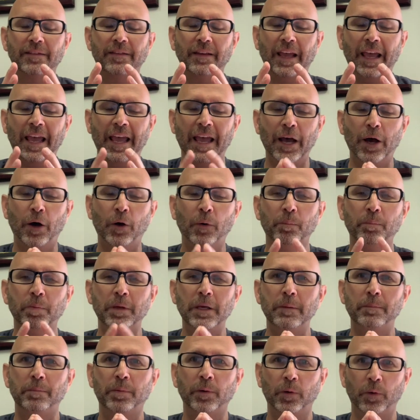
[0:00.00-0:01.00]
help
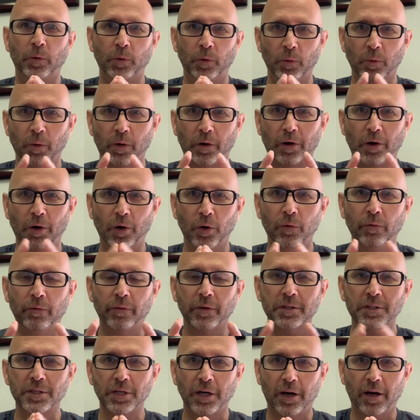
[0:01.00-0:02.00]
people who are
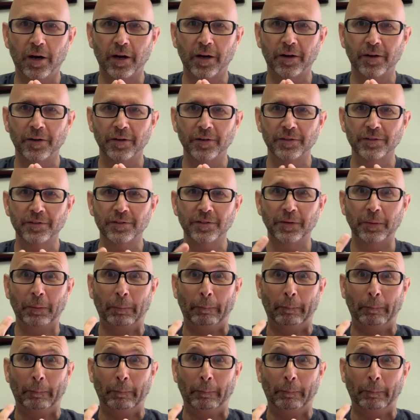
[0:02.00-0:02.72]
over talkers